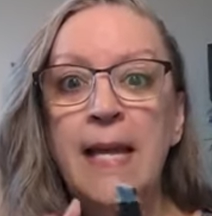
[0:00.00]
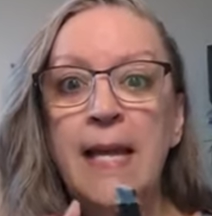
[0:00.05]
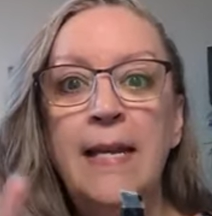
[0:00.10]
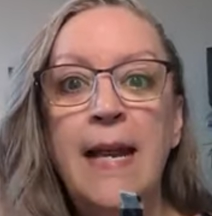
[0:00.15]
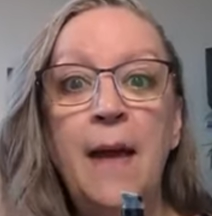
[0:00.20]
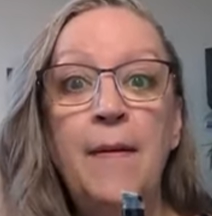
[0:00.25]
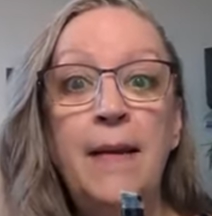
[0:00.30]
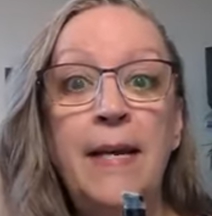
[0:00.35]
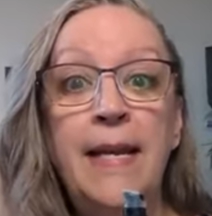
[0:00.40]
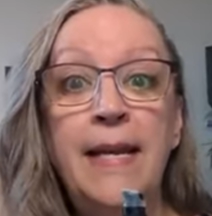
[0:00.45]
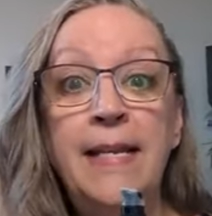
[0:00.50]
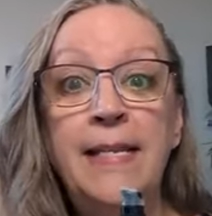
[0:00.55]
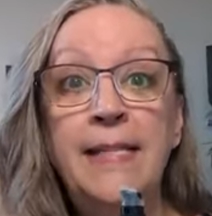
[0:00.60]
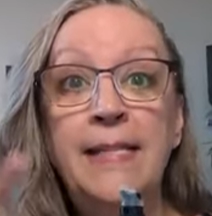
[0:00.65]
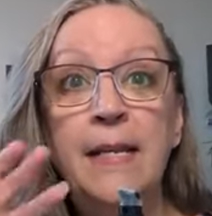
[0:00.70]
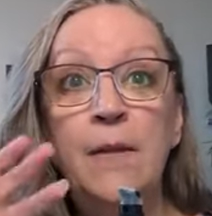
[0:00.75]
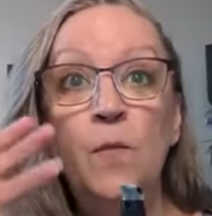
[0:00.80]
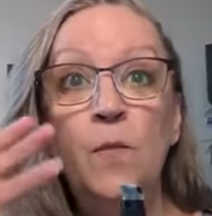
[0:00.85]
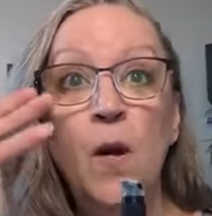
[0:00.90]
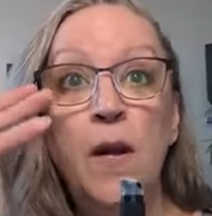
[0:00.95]
Now, it
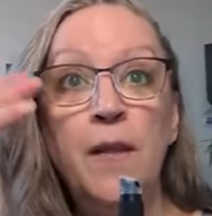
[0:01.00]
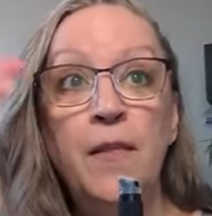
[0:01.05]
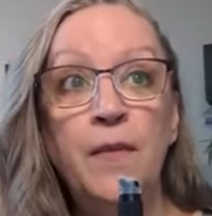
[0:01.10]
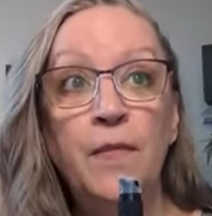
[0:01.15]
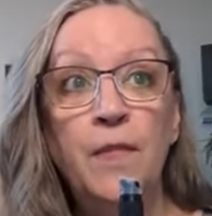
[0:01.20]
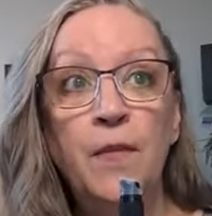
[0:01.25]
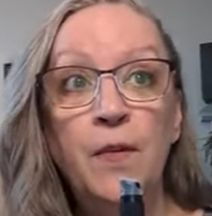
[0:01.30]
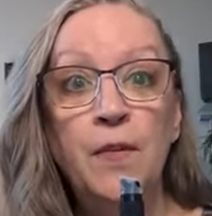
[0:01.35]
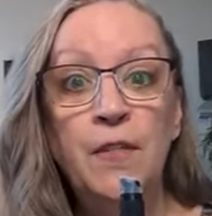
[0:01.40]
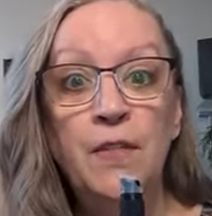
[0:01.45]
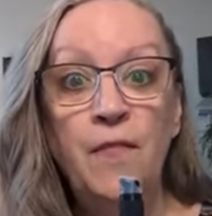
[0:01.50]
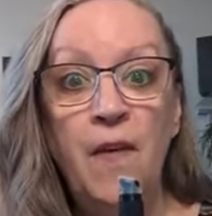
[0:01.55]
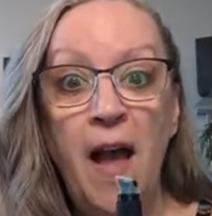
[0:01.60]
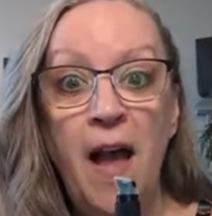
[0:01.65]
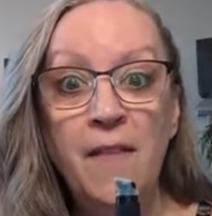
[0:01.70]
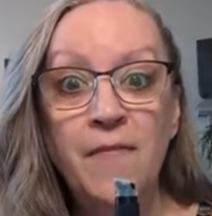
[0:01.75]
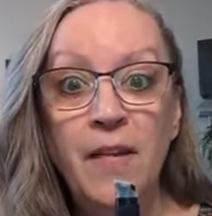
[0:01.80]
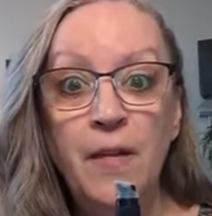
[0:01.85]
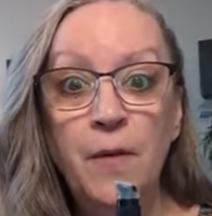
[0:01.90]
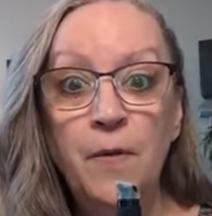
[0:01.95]
isn't one of the first
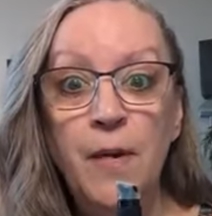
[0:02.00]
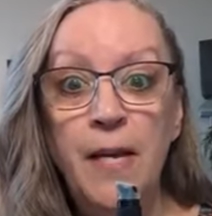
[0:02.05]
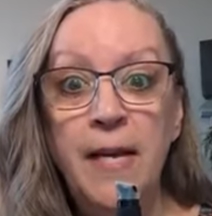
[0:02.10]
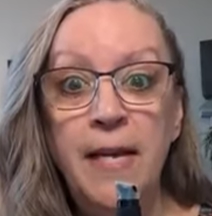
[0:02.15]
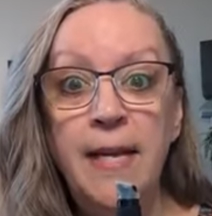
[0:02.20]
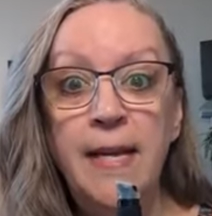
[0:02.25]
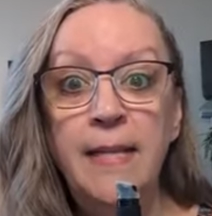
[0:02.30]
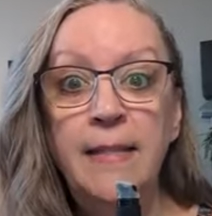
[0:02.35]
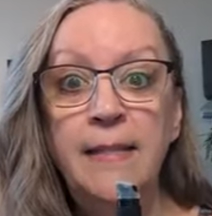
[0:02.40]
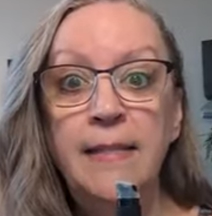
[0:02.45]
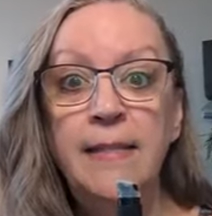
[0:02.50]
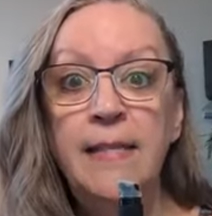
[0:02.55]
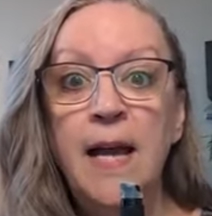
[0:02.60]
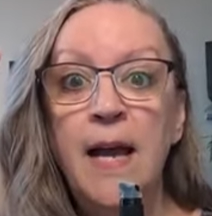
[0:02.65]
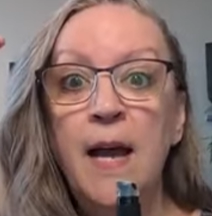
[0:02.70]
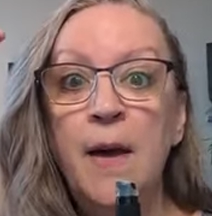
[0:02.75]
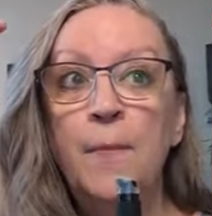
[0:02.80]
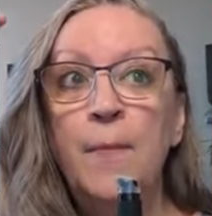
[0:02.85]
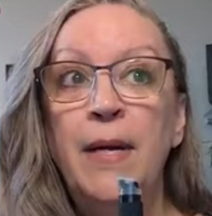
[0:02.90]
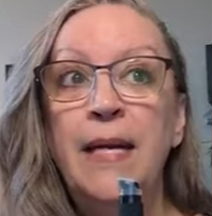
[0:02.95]
5 ingredients,
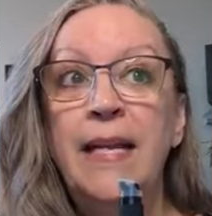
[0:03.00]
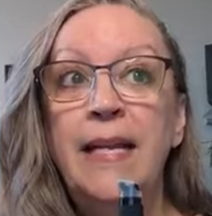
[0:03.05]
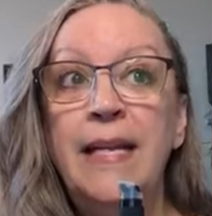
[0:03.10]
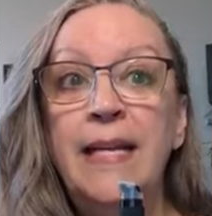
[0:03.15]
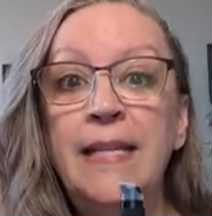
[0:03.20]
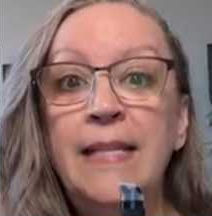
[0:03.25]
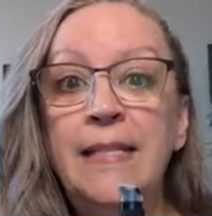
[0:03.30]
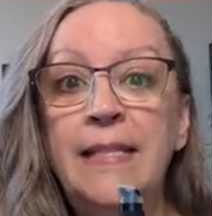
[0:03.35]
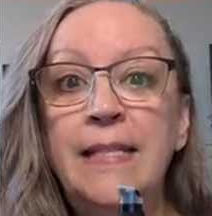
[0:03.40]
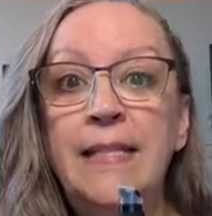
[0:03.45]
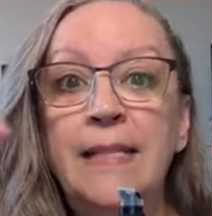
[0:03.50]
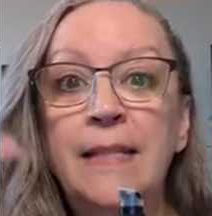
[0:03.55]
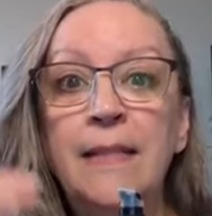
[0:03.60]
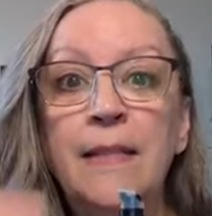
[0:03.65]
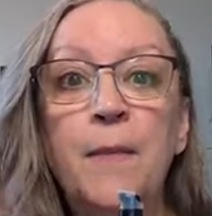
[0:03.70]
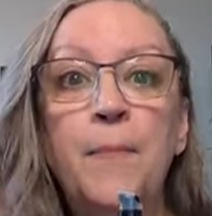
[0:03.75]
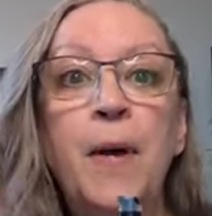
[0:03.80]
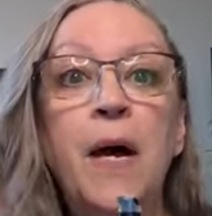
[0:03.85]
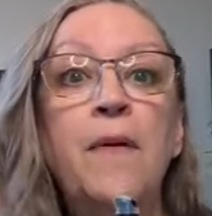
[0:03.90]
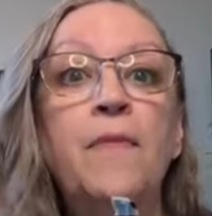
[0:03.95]
but it is
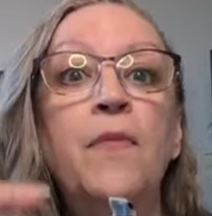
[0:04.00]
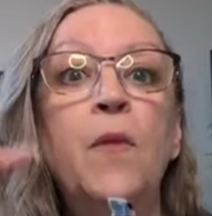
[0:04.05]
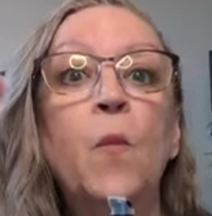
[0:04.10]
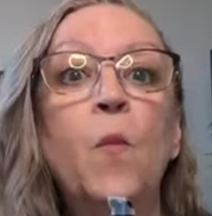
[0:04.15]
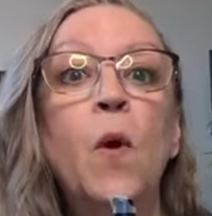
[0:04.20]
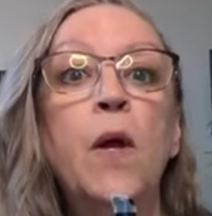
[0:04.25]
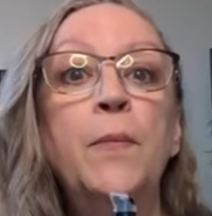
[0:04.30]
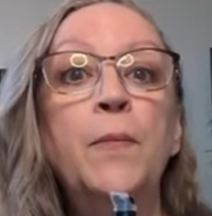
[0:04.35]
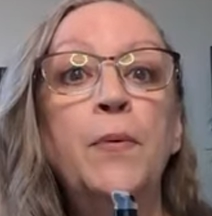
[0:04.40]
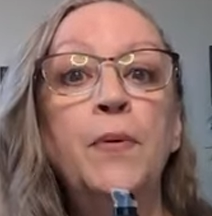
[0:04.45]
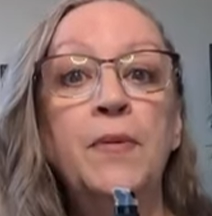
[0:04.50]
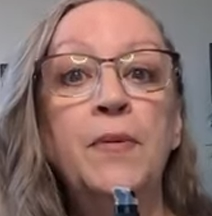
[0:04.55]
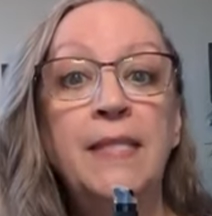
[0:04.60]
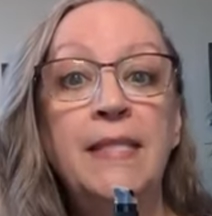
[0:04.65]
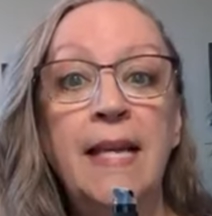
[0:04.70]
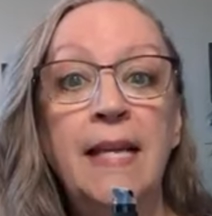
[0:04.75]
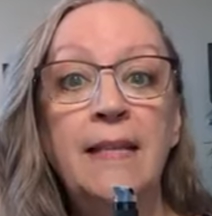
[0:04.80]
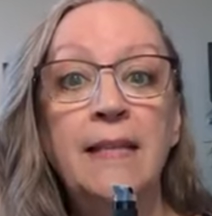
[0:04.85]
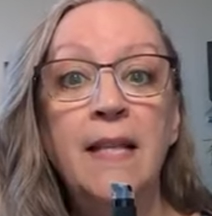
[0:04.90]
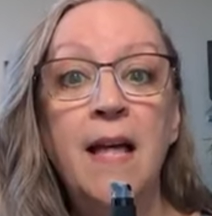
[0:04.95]
still above the
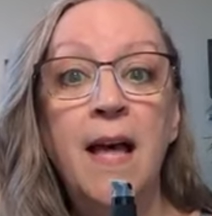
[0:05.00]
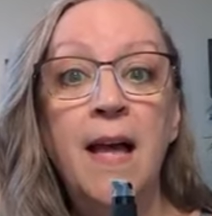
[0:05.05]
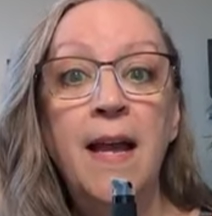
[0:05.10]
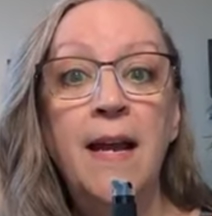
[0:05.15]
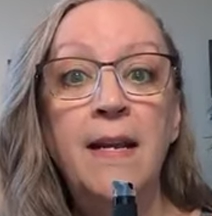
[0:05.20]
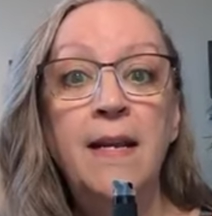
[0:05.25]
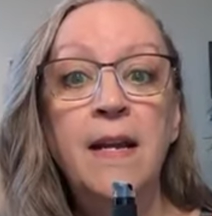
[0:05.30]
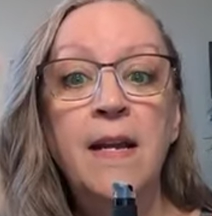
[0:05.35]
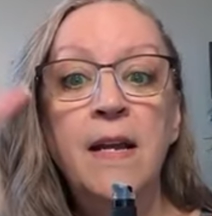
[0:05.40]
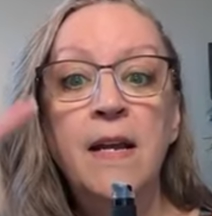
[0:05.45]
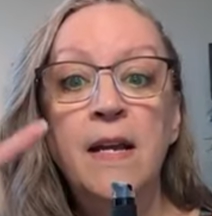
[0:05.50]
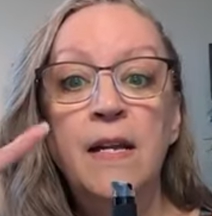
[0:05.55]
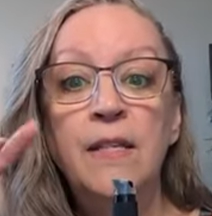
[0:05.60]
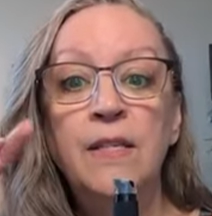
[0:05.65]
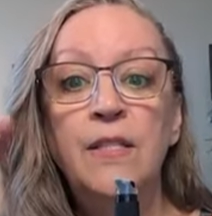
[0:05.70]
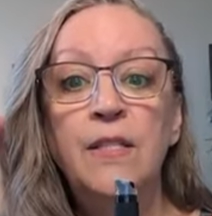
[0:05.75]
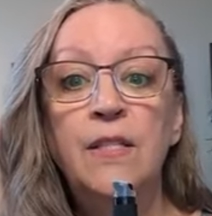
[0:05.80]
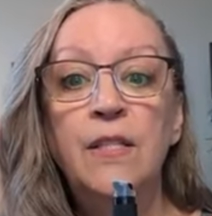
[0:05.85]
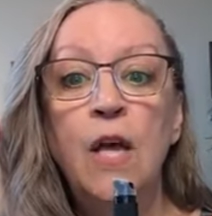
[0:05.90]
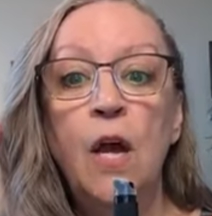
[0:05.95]
1% line.
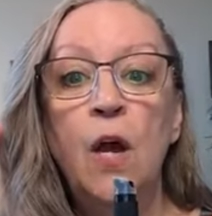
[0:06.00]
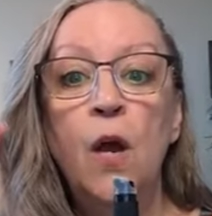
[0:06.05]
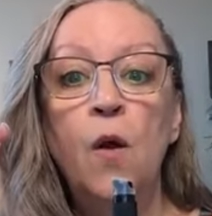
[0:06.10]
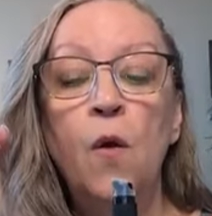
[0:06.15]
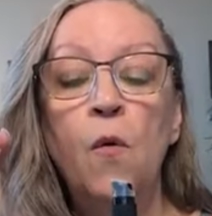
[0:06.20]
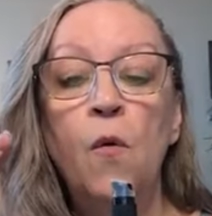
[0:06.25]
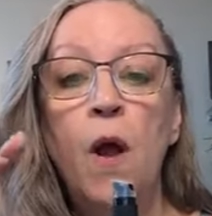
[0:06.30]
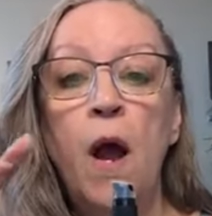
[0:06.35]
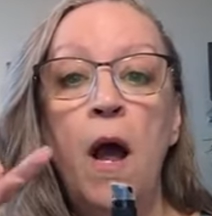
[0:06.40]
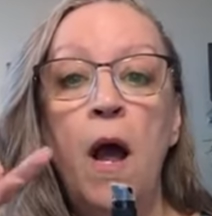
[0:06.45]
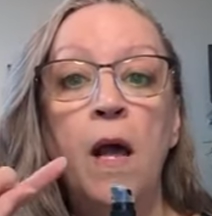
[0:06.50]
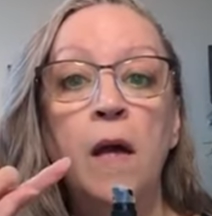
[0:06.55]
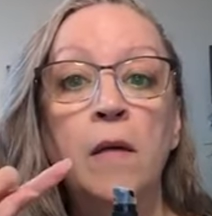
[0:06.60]
So